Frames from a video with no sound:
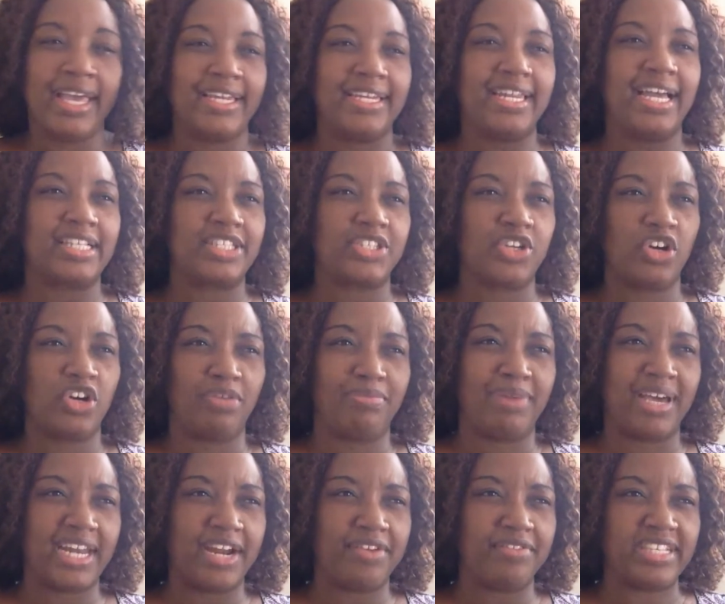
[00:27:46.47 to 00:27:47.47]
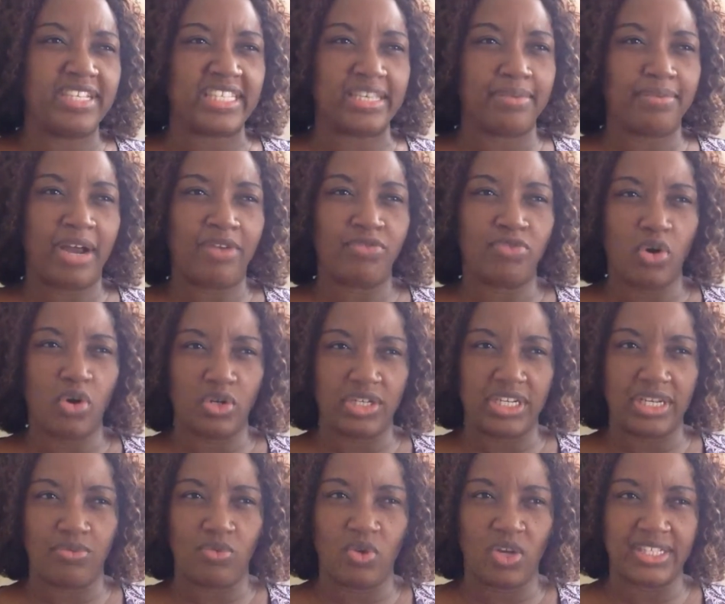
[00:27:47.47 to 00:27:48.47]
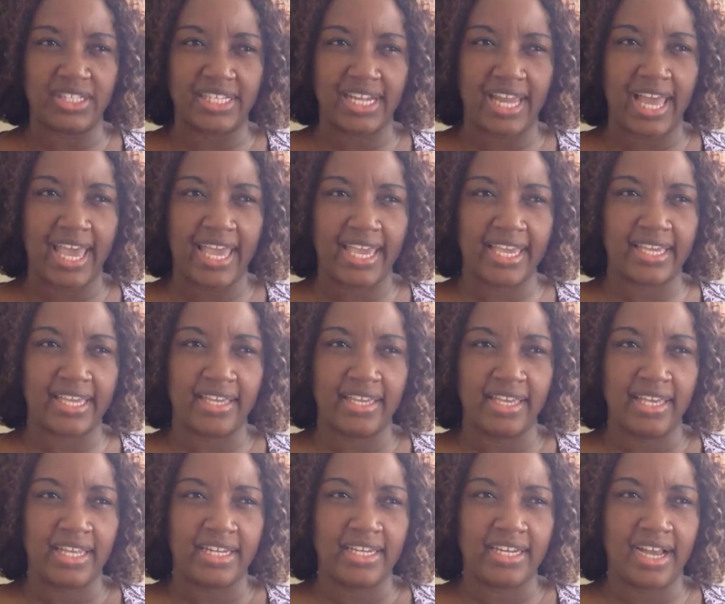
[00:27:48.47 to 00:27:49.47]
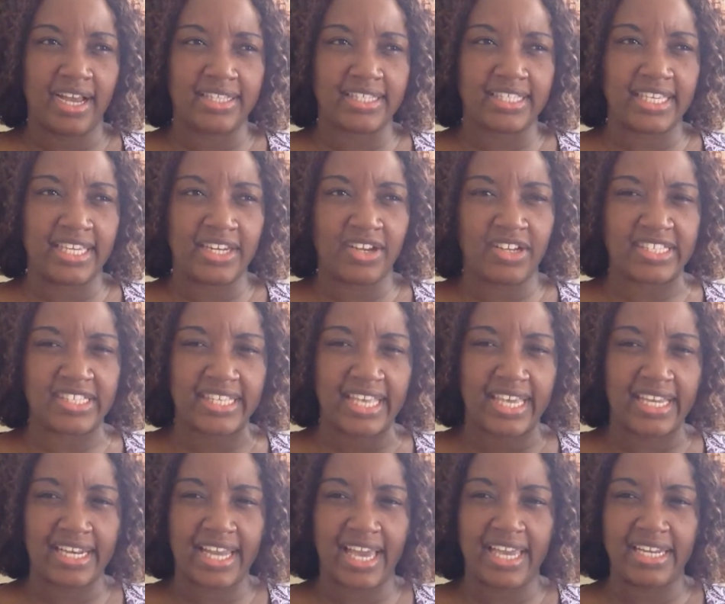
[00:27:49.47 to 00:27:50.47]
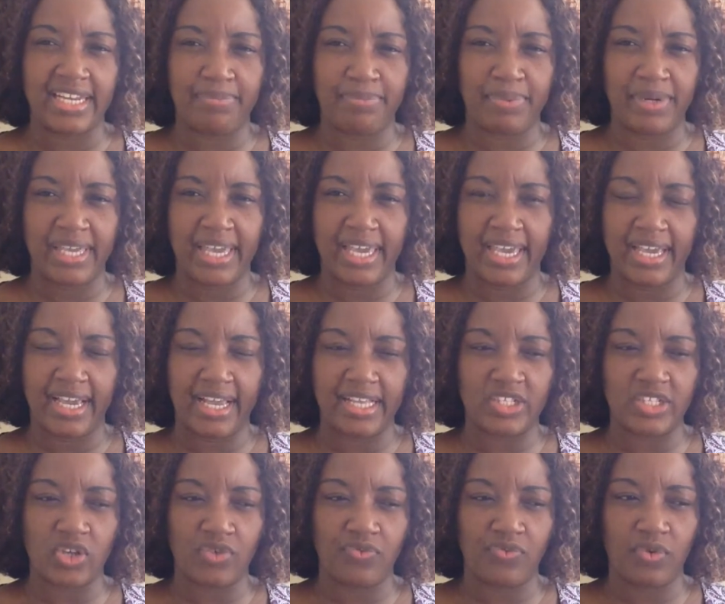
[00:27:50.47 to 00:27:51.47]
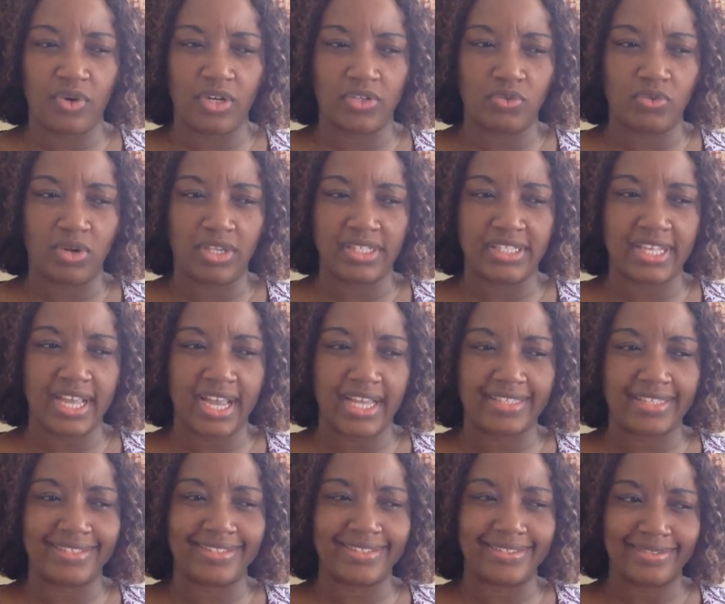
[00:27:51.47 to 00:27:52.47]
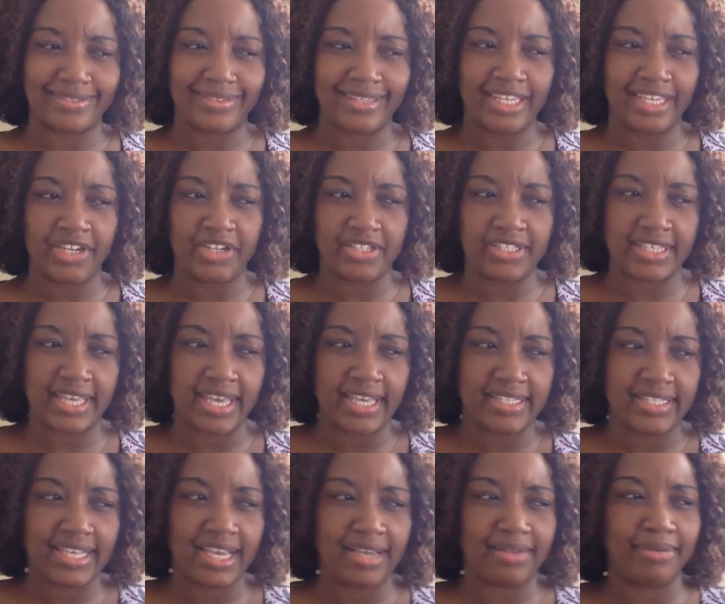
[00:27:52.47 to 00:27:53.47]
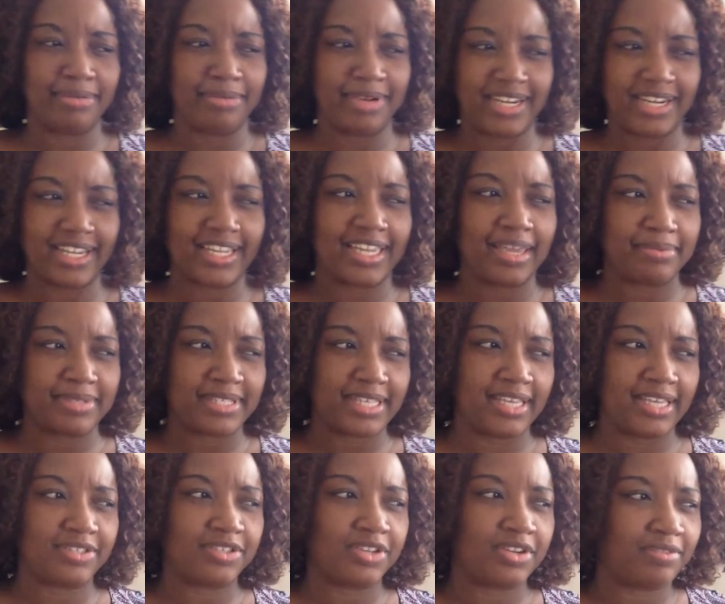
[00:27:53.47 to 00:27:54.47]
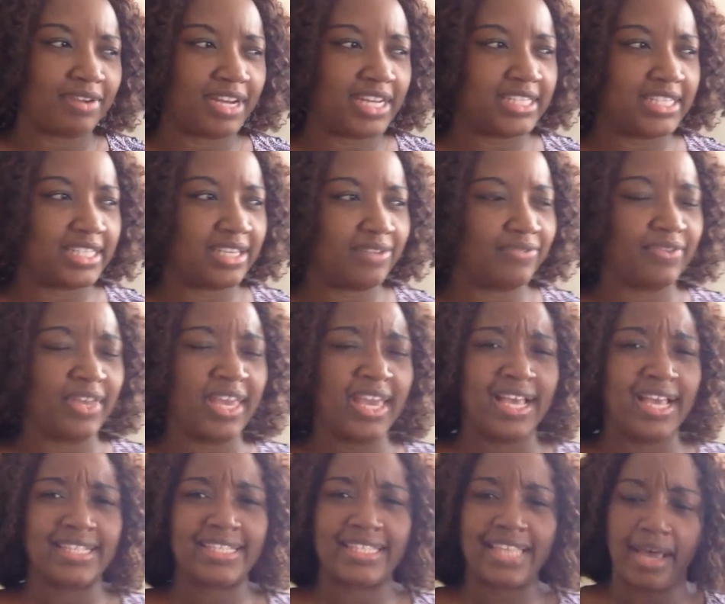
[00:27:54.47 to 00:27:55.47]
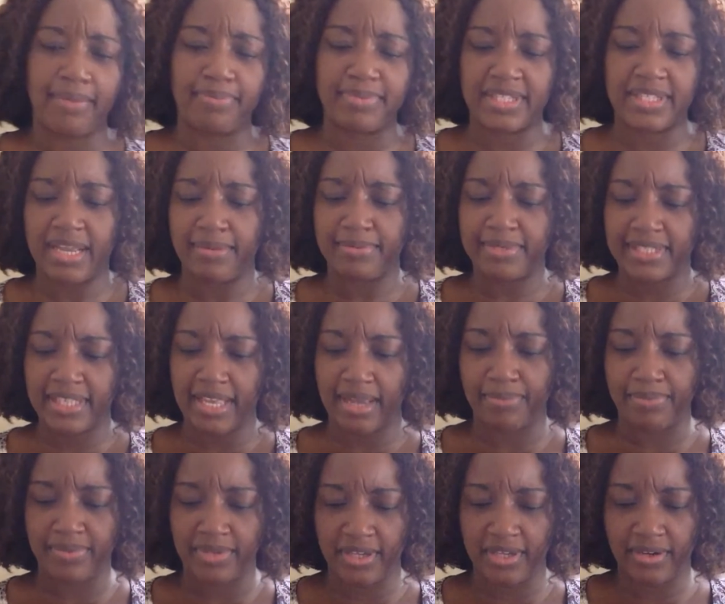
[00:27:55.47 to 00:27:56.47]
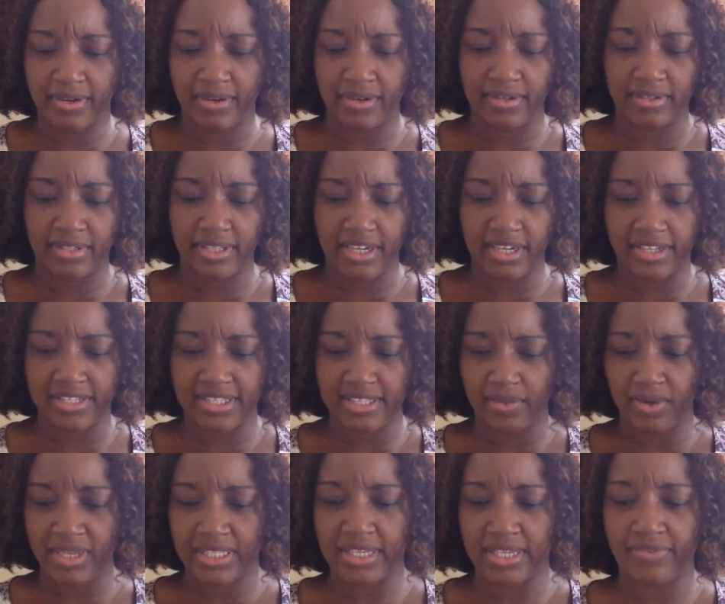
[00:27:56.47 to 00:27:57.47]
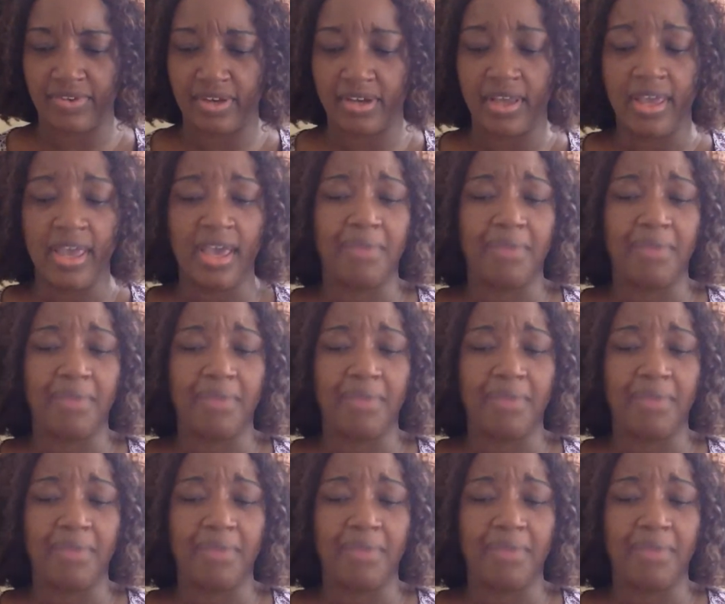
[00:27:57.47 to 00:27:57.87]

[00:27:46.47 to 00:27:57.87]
that her mannerism around him was like that innocent, like the plague and so forth was that innocent, and the mother kept saying to the relative, stop, stop, stop, you know, you know, see whatever.